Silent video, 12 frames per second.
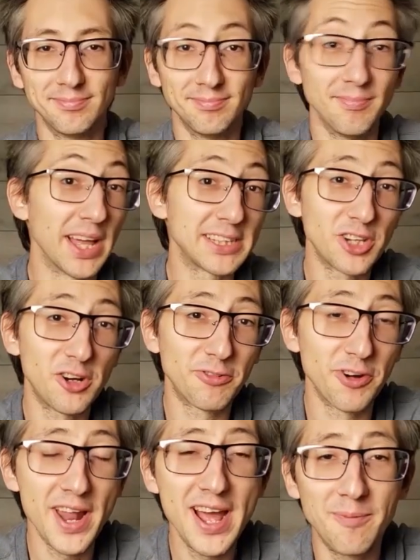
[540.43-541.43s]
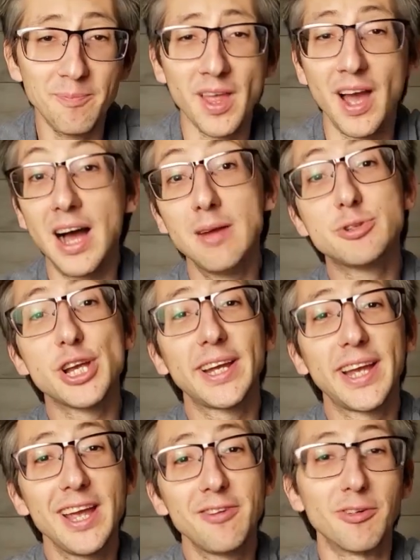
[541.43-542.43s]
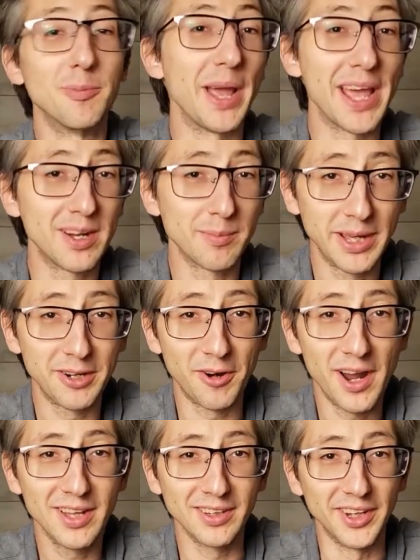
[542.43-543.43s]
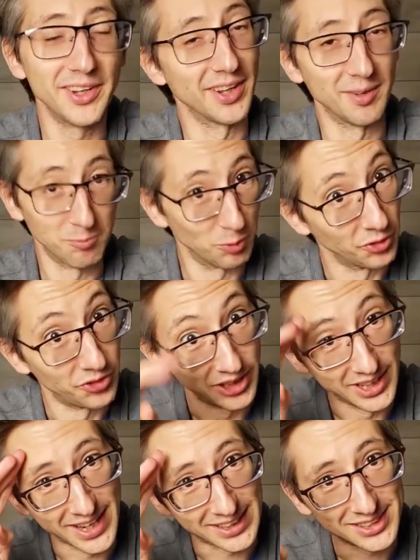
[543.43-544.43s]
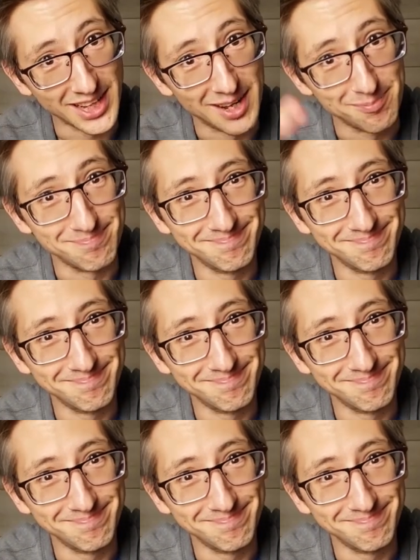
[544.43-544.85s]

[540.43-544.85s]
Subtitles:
That's all for now. I'm JK from Animator Island, and we'll see you next time.